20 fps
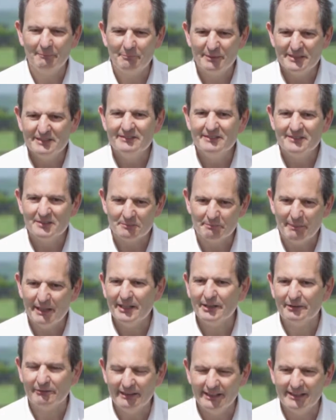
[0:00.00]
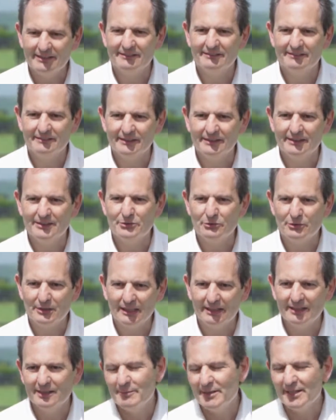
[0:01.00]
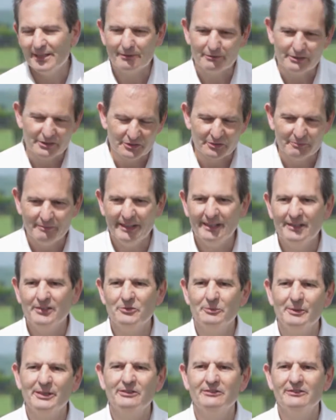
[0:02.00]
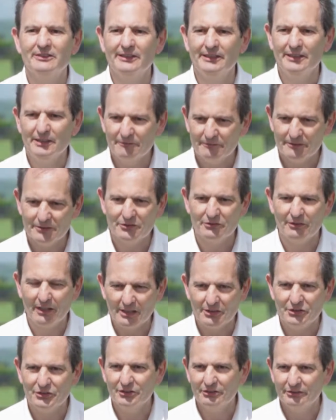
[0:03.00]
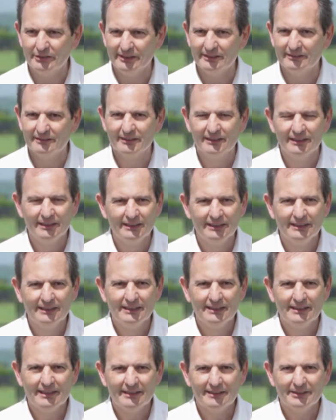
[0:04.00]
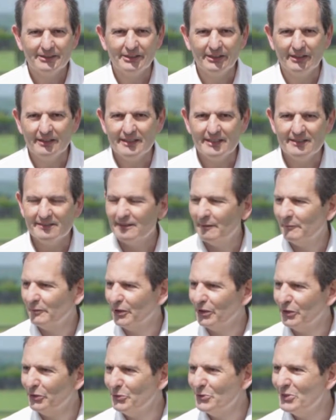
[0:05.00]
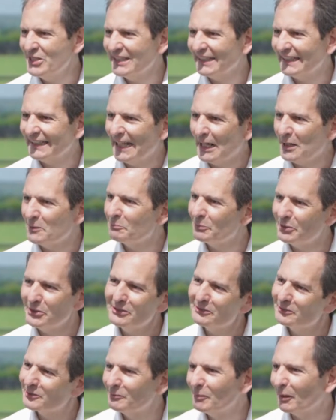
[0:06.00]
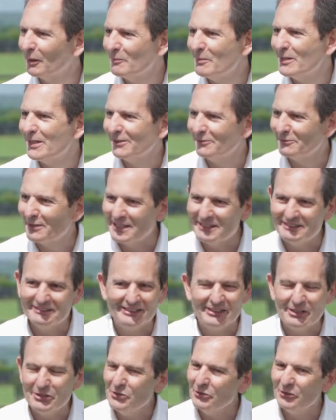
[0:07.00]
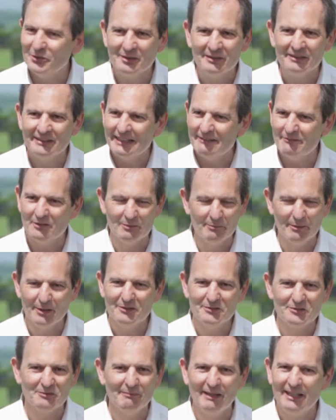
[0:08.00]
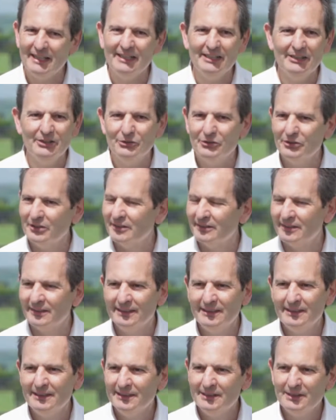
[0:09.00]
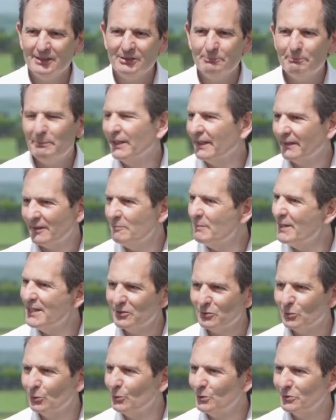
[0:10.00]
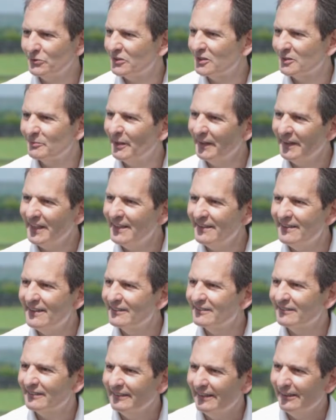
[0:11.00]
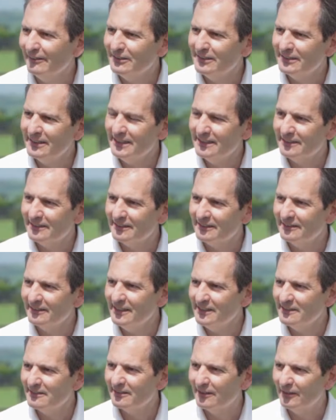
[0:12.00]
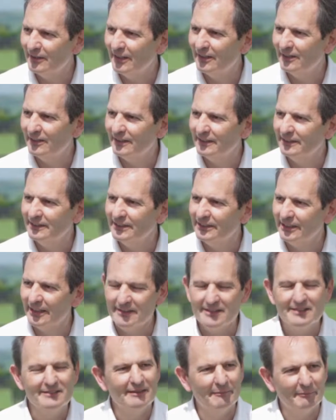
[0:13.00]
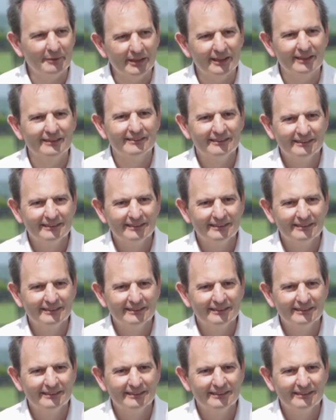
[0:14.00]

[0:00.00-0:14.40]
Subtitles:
business background is really about risk management and infrastructure, and you know, there's something uniquely unpredictable about racing. You can have the most money, you can pick the best horses, but that doesn't guarantee success. So, you know, there's something,